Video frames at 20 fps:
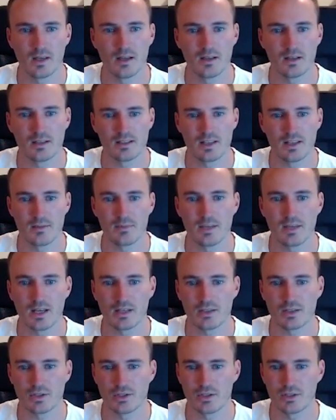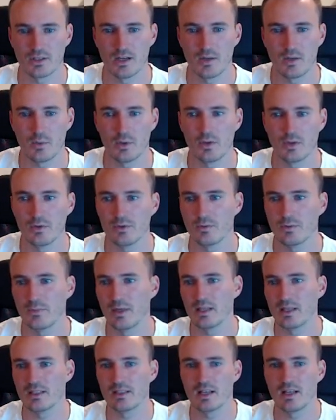and same texture. I want to use a
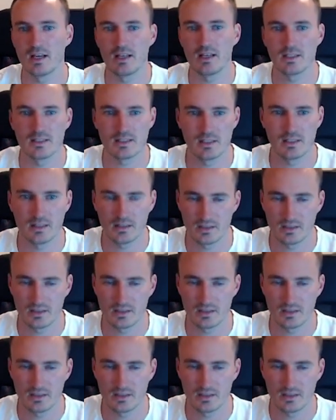big size.